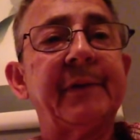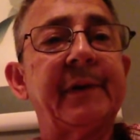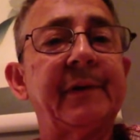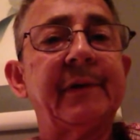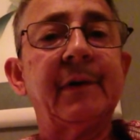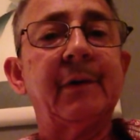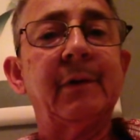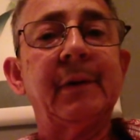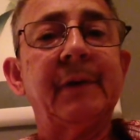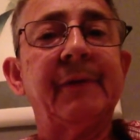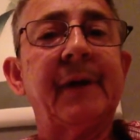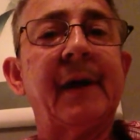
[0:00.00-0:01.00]
So
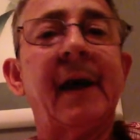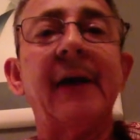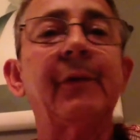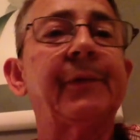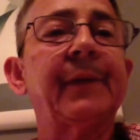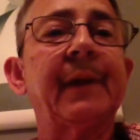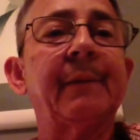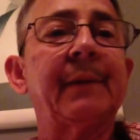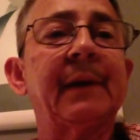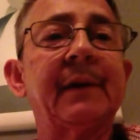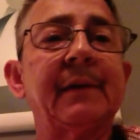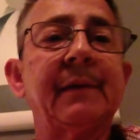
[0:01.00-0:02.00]
if I, I don't think I'm
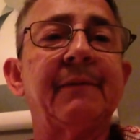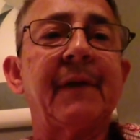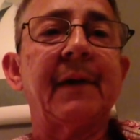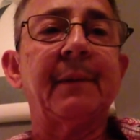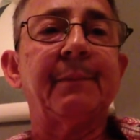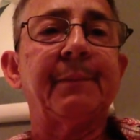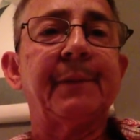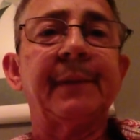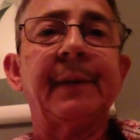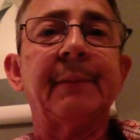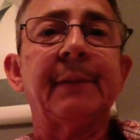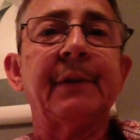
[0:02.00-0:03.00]
going to develop
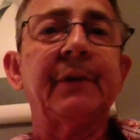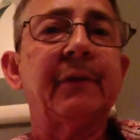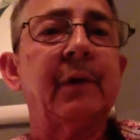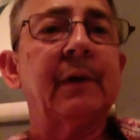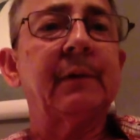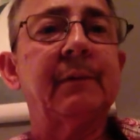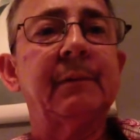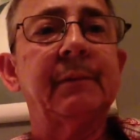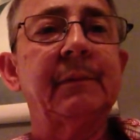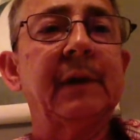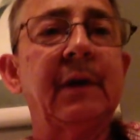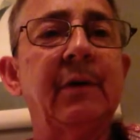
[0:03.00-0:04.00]
that much of one,
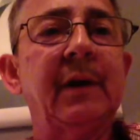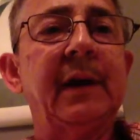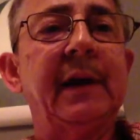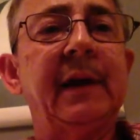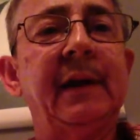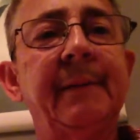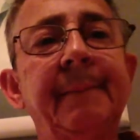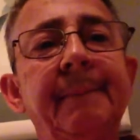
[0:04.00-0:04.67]
you know, any.